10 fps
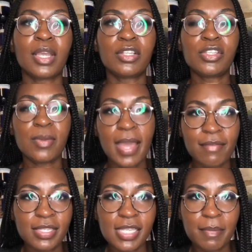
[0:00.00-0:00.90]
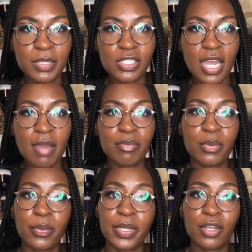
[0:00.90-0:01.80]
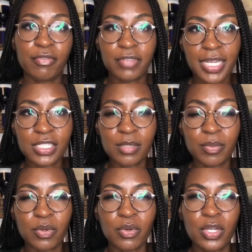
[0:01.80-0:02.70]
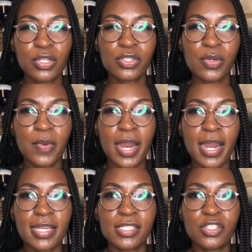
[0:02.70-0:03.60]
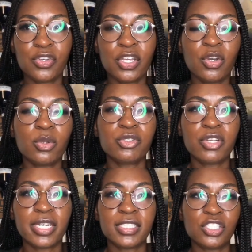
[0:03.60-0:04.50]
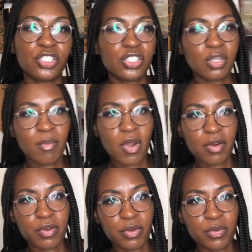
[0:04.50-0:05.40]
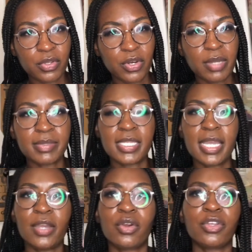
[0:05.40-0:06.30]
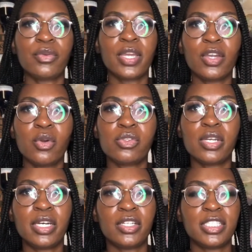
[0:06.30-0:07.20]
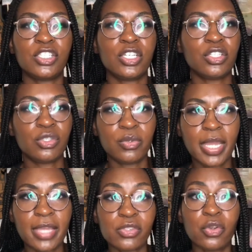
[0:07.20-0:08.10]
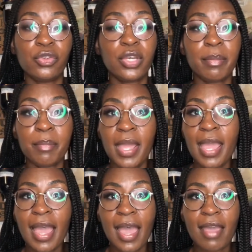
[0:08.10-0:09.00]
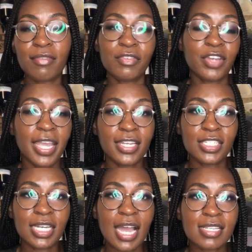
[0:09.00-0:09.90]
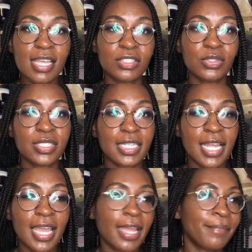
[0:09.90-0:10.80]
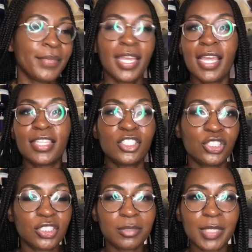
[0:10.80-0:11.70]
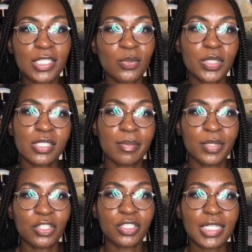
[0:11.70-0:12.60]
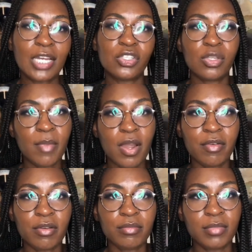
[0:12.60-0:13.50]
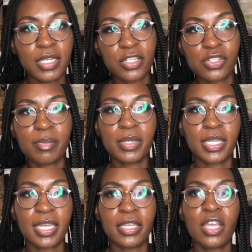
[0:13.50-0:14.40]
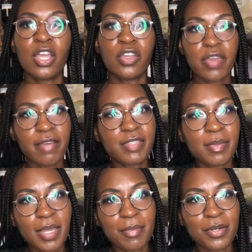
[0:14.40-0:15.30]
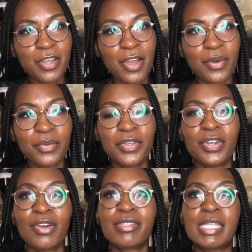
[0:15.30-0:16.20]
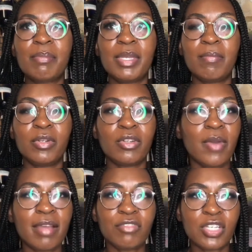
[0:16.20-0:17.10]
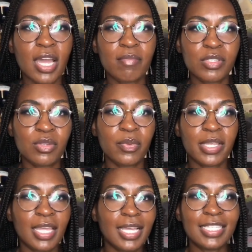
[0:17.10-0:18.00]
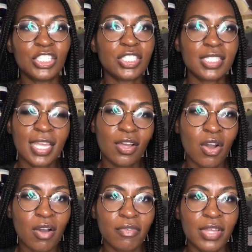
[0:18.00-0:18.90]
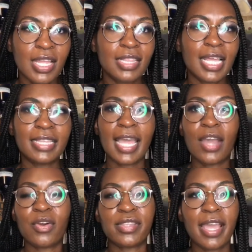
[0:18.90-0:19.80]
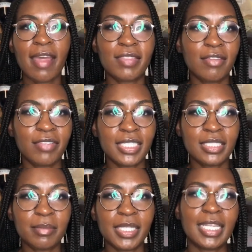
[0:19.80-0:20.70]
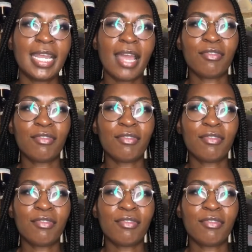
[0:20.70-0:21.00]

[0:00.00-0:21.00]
do you have this type of job that you're flexible to whereas you can go to an audition tomorrow? You know what I'm saying? Or you can go to an audition in 2 days. Or you can have, if your agent contacts you and said, hey, the children's place wants to book your child tomorrow. Here's your booking. You have to be able to go. You know, some people don't have jobs to where they can just take off like that, or they have the flexibility. I've